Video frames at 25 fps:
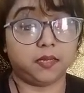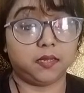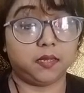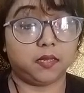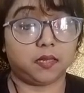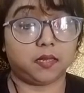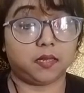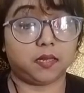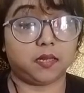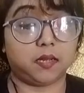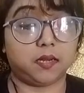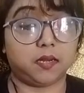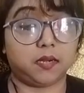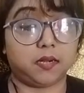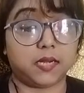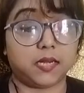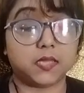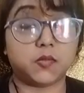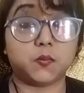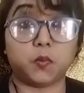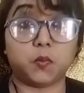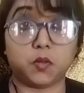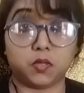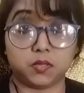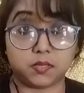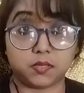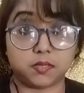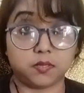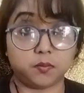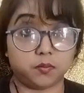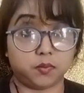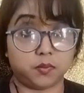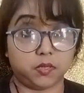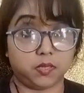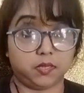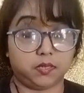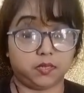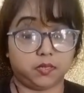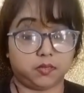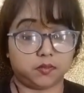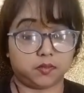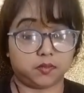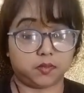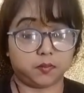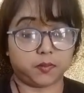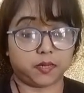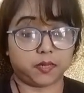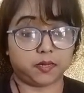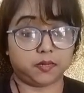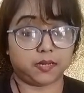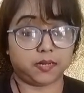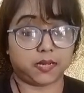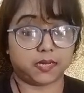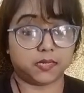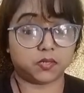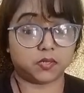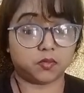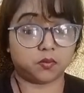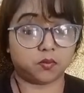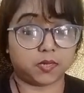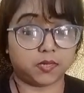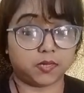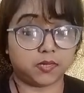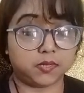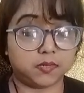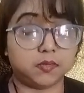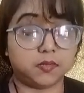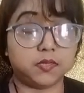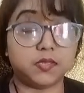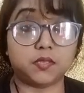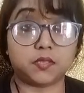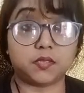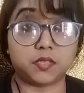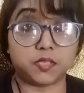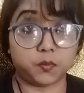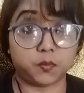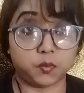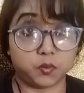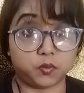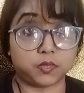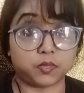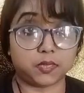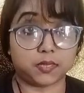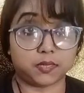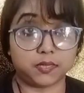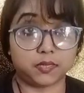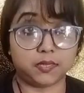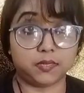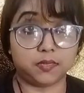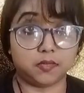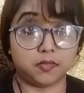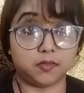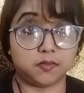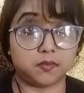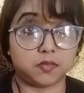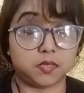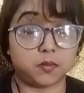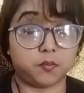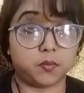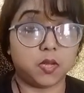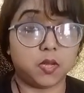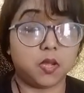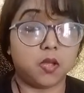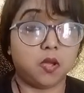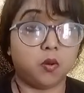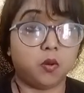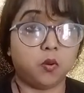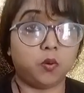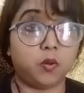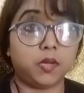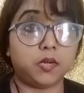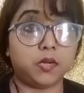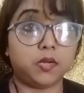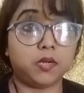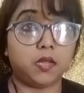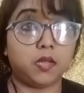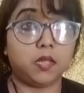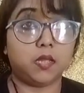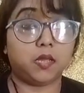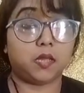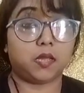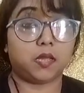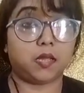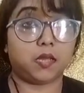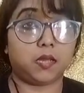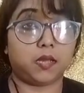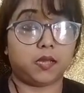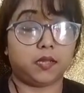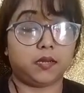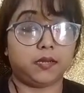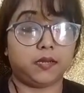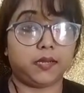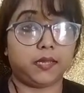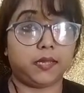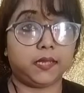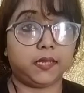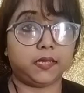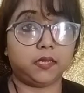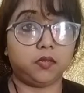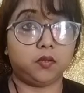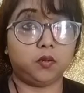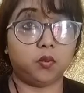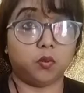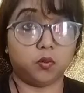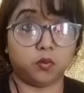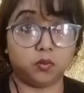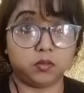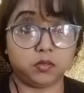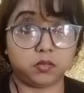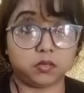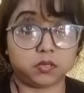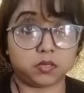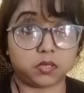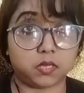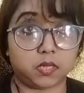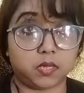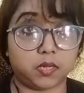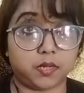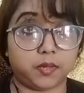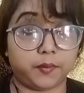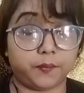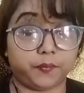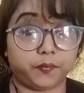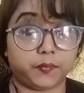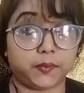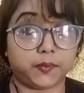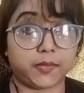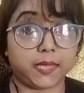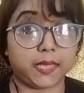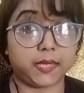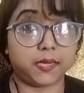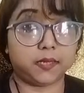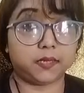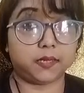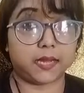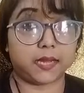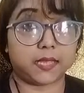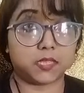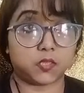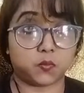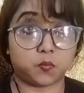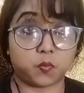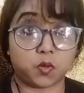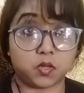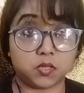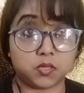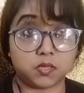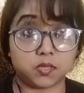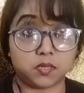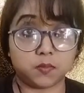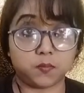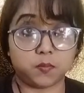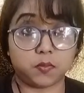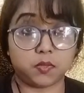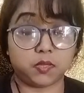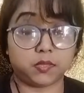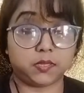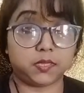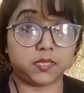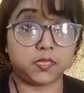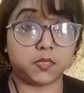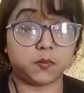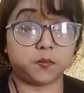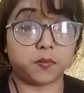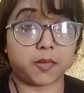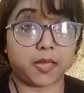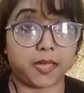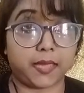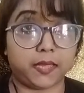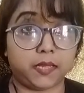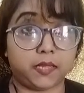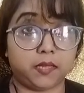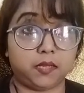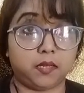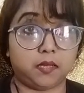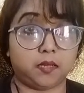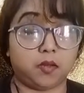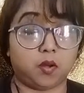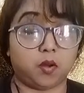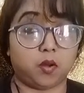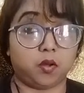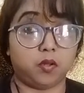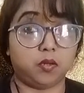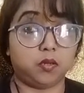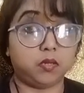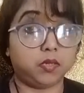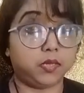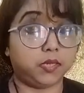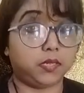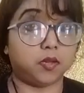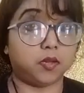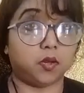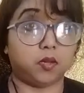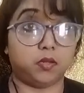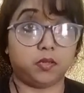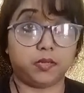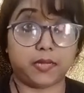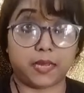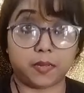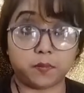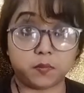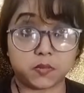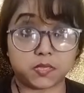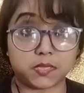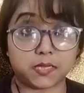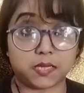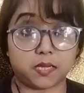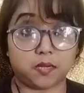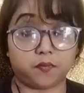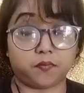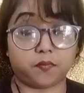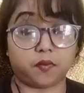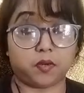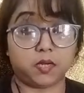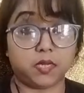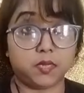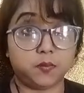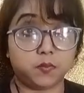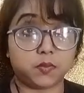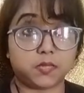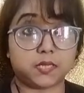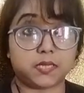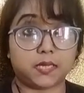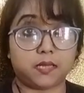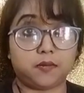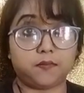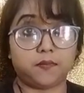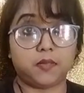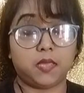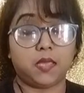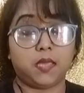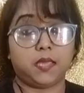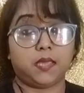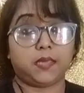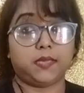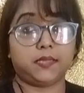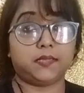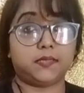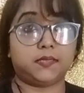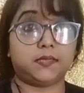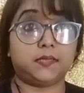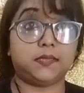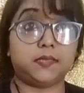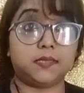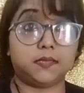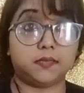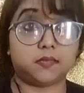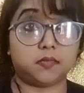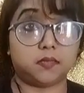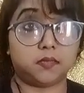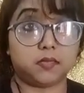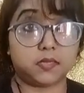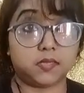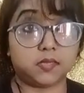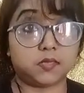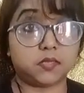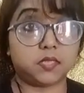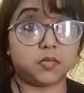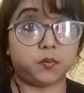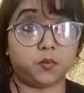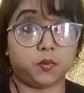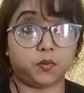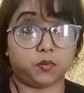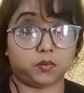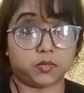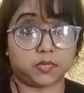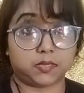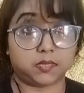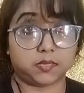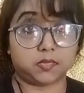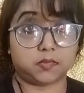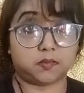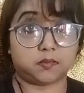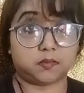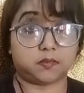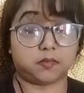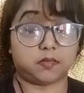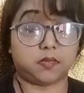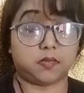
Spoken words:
responsible leadership, and last one is distributed leadership, where they don't take responsibilities by only on themselves or himself. It's distributed, it's